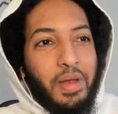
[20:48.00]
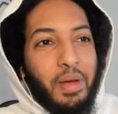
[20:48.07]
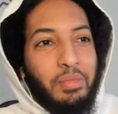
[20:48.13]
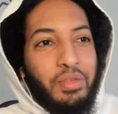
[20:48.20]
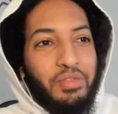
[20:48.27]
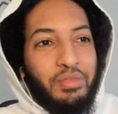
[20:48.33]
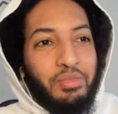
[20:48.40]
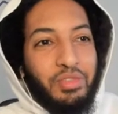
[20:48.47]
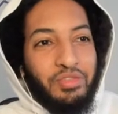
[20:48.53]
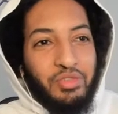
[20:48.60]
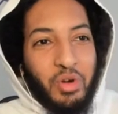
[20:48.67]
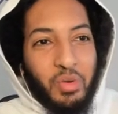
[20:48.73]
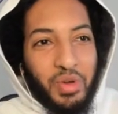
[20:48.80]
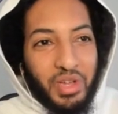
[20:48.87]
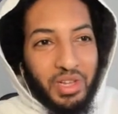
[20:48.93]
Now
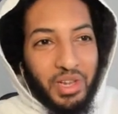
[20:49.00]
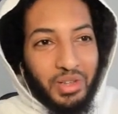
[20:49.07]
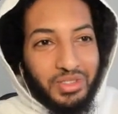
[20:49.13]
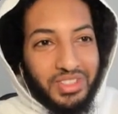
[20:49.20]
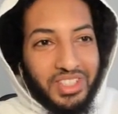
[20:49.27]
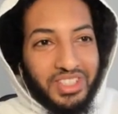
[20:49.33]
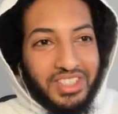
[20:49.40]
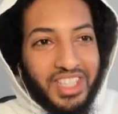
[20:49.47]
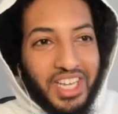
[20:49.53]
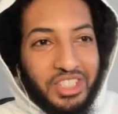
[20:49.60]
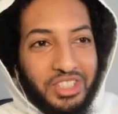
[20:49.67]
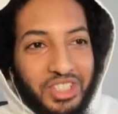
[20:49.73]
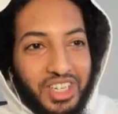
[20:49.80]
before we close this section,